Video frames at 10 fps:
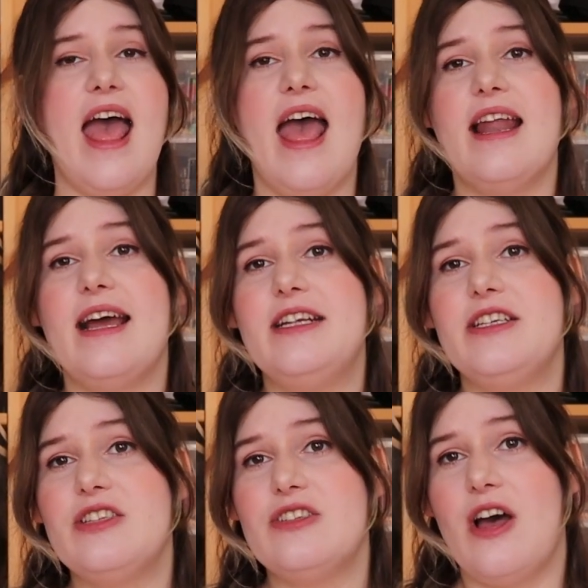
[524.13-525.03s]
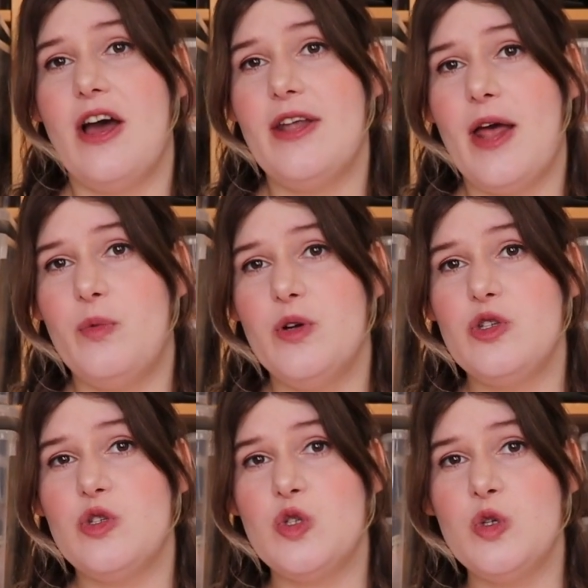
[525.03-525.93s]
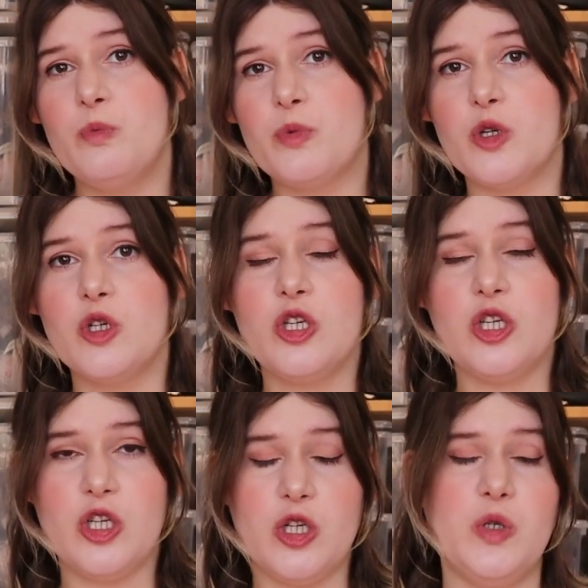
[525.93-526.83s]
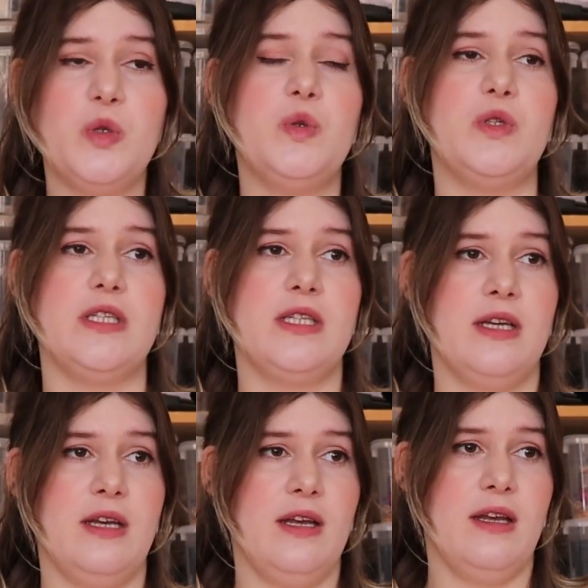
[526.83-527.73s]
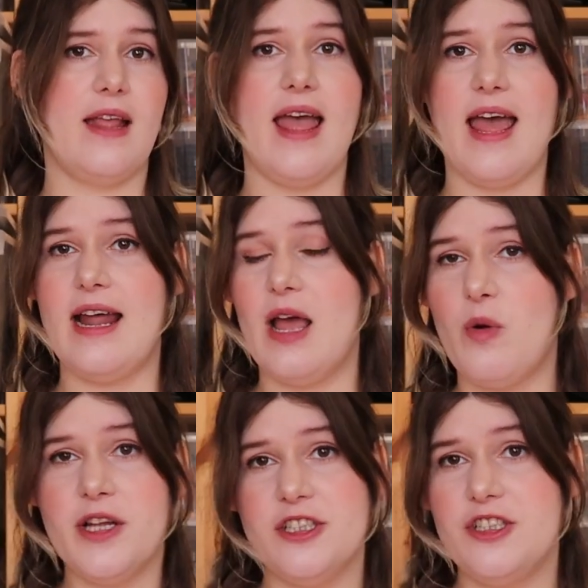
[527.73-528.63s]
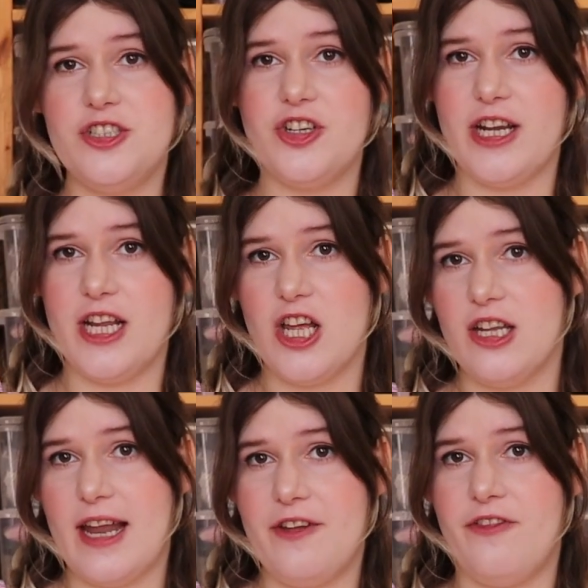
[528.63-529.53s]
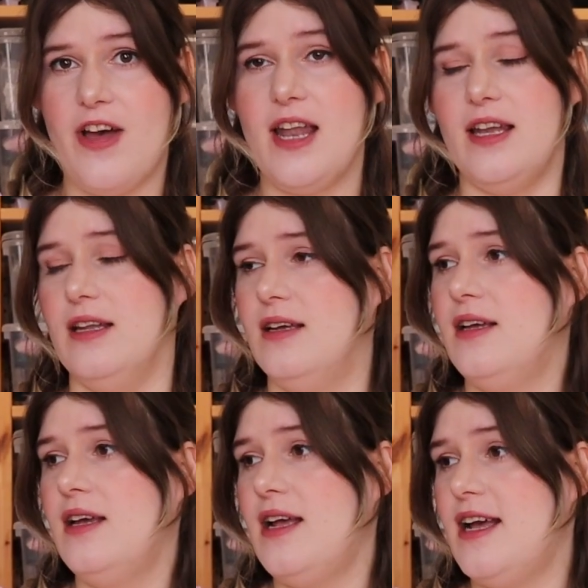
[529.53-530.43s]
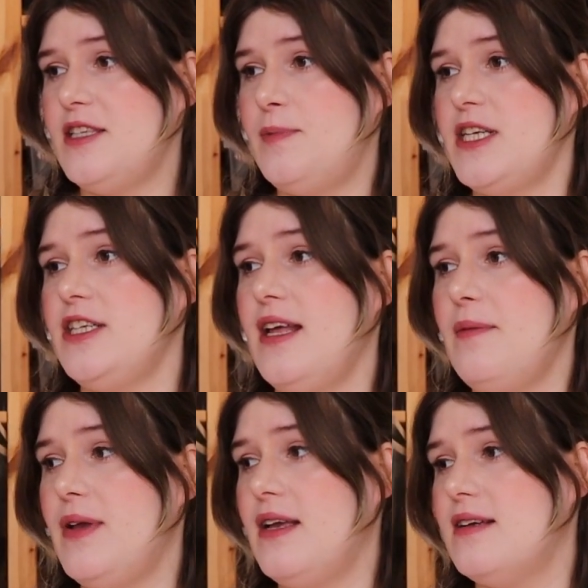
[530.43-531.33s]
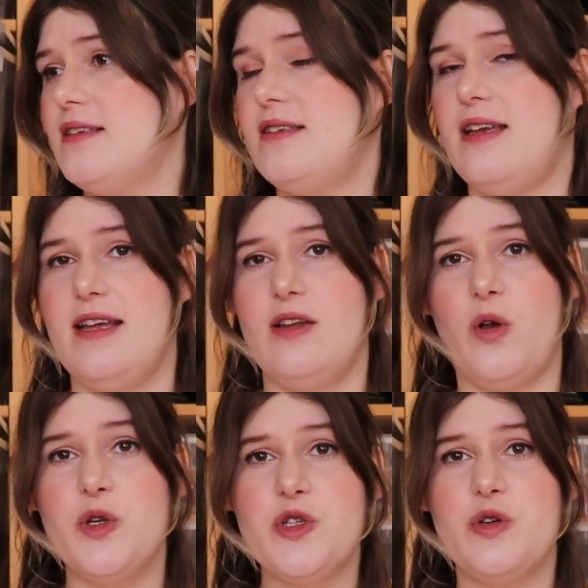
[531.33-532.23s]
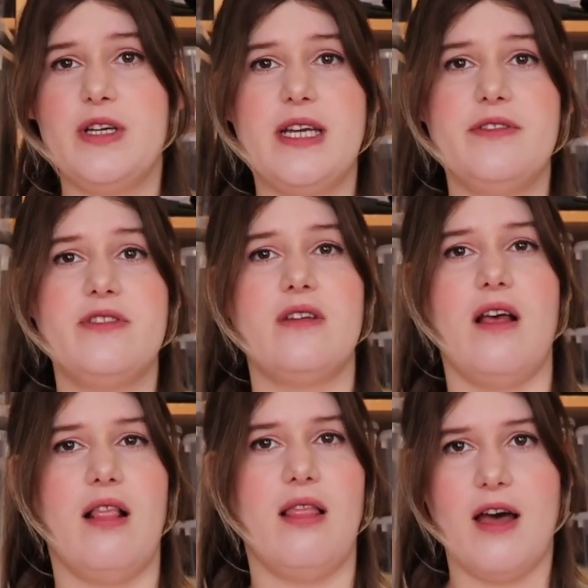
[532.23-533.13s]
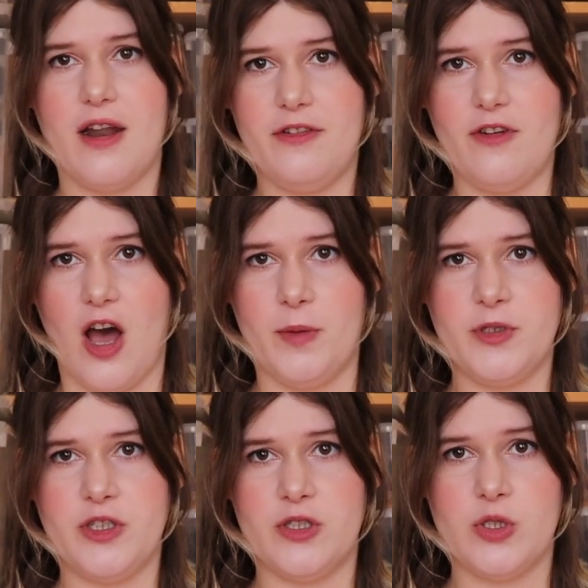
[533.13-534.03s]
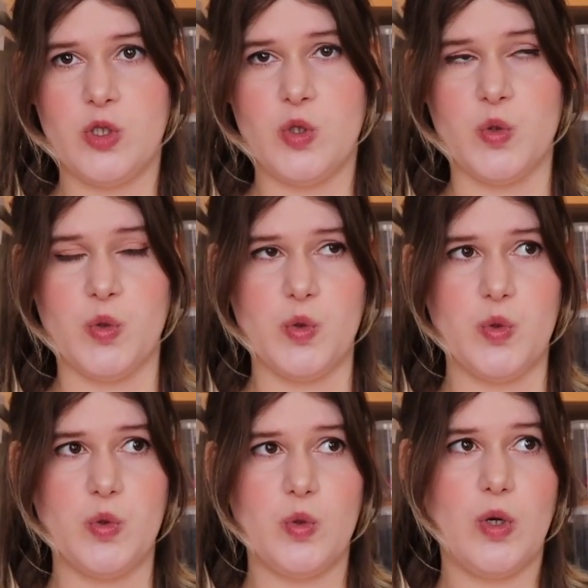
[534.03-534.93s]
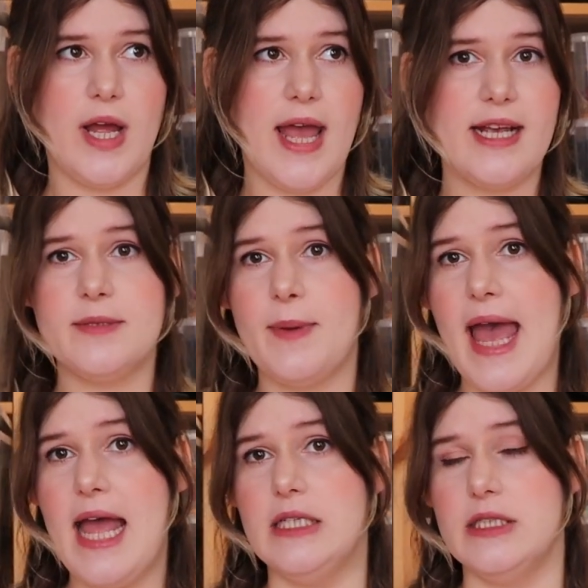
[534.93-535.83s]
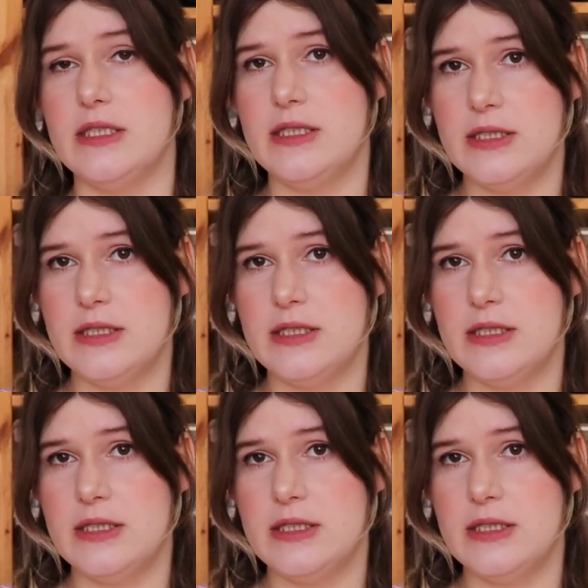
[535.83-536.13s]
and I just thought that was super cute. And I wanted to join in on that fun, especially because it also gives a lot of options to expand